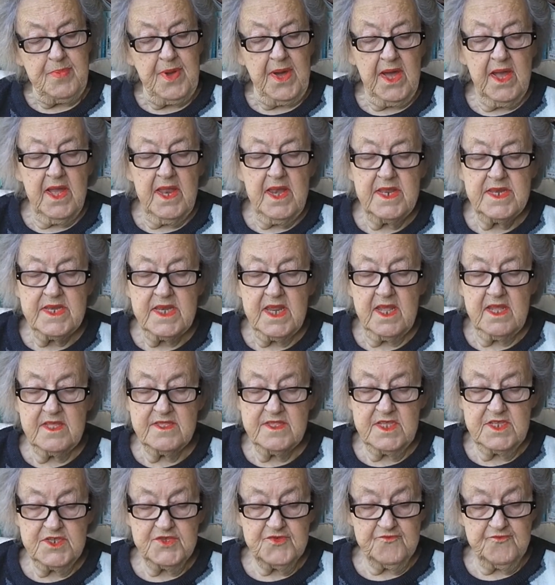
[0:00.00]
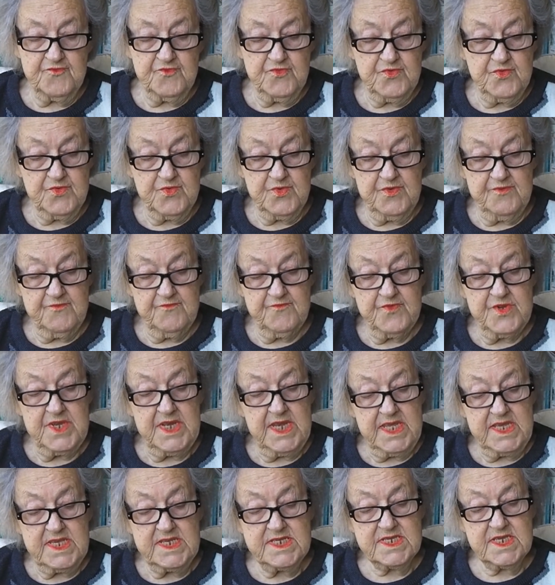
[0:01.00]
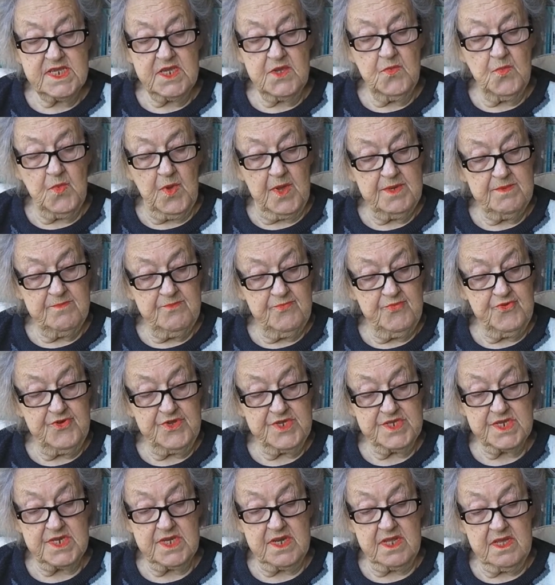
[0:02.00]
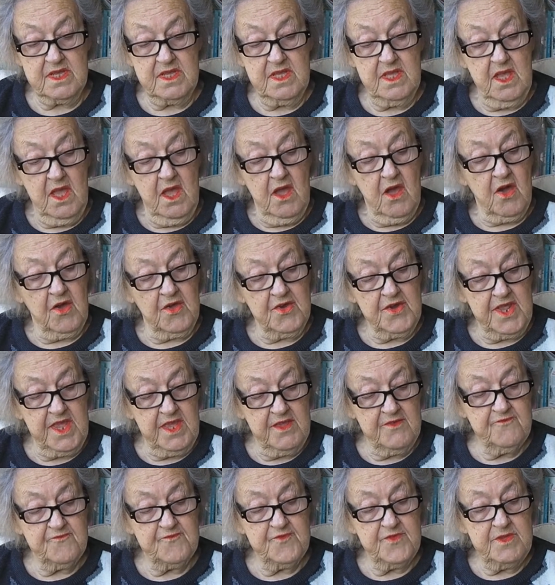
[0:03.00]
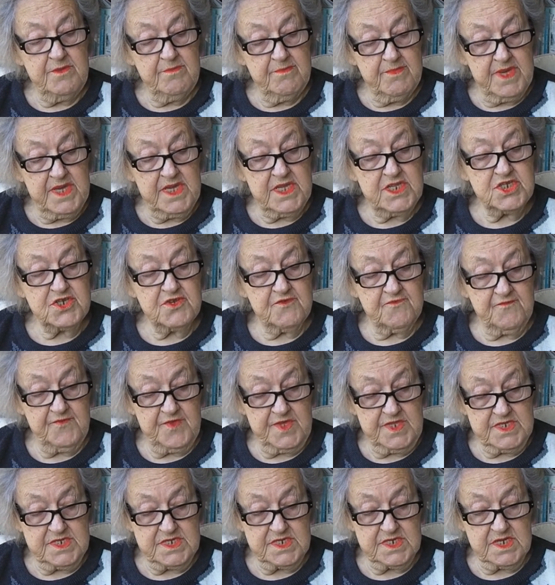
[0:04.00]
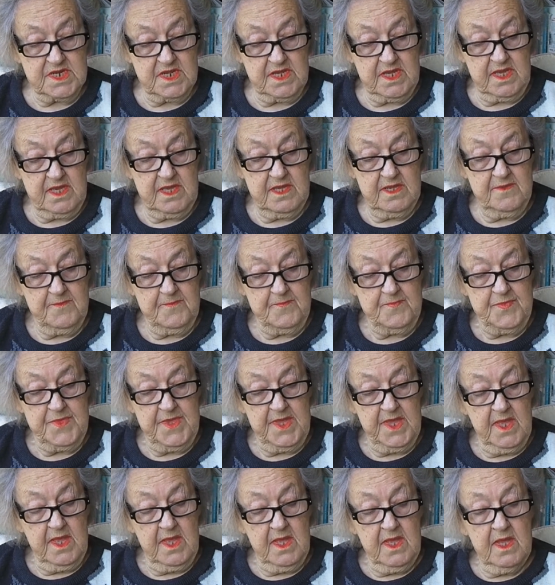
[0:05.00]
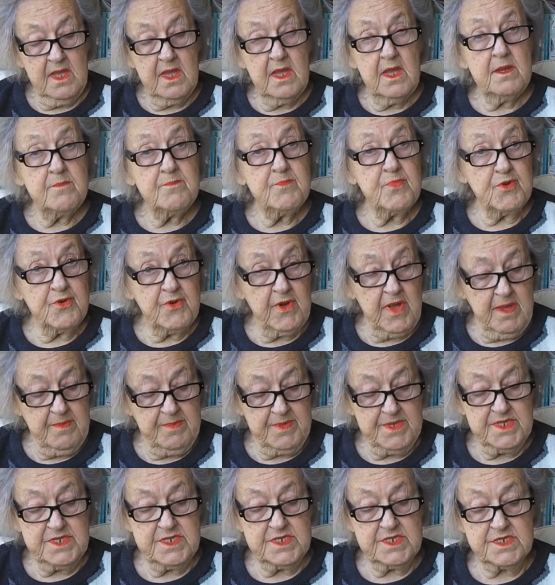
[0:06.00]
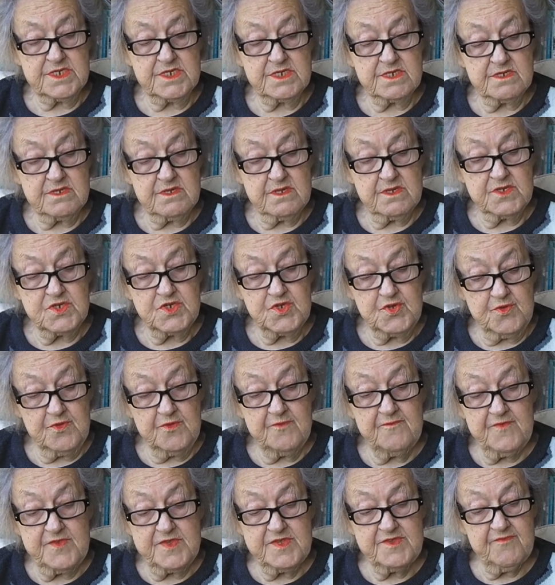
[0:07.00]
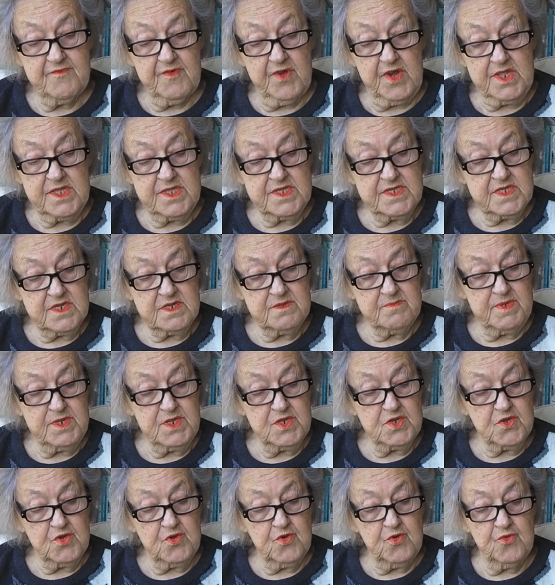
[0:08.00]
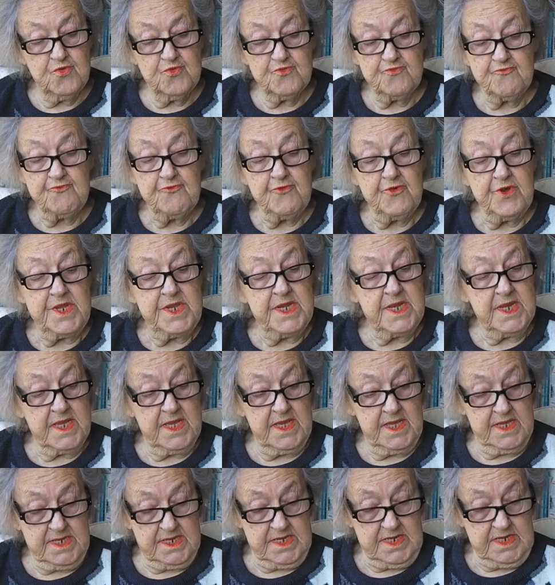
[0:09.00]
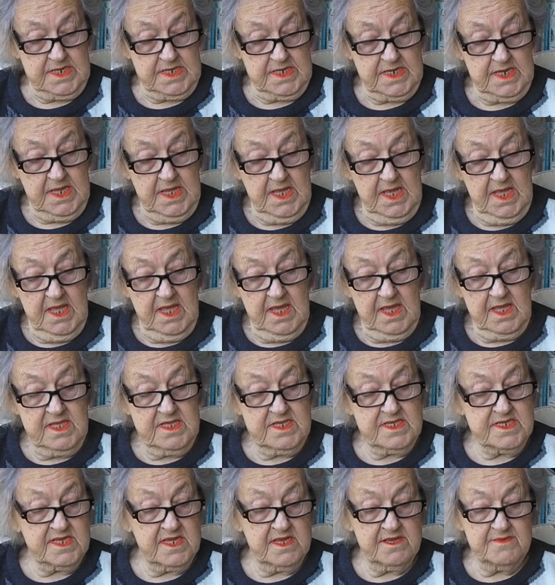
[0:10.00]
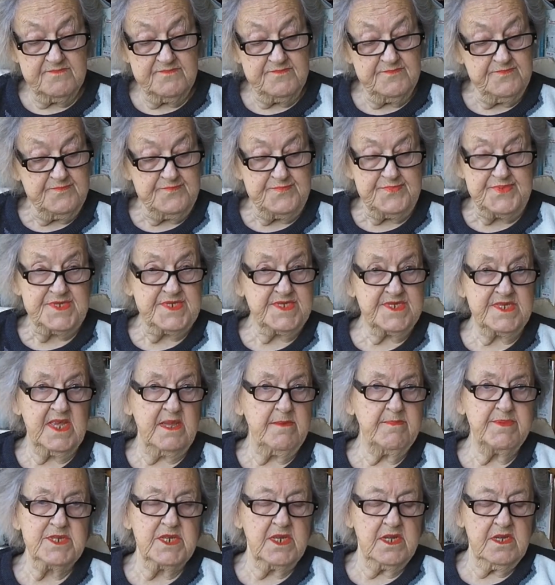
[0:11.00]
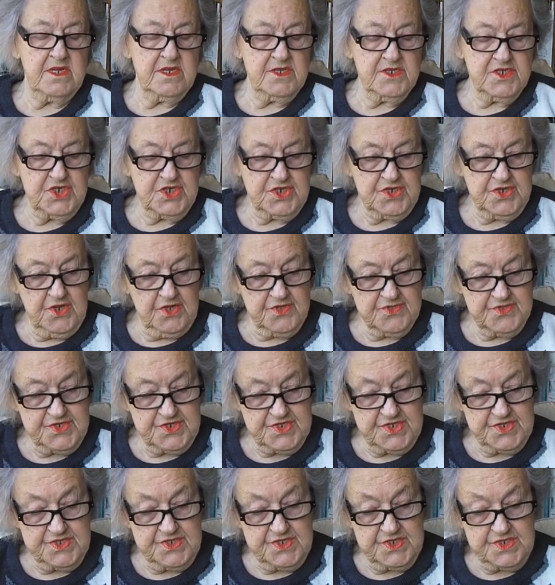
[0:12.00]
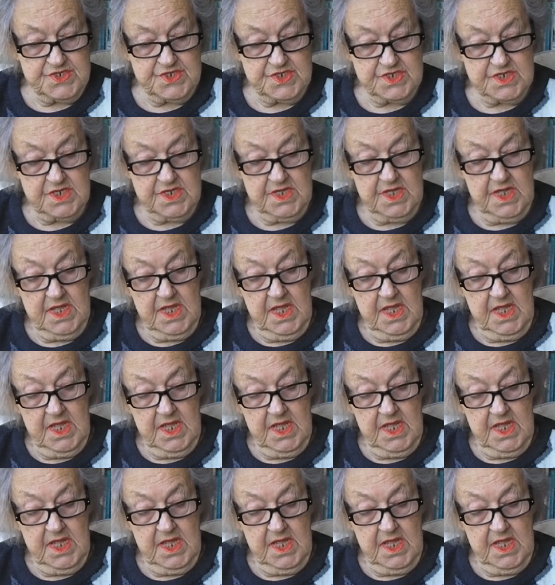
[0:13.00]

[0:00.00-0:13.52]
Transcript: Pilate had this rule of releasing one prisoner on every major feast day. Barabbas and two of his friends had been caught red-handed in some sabotage nonsense,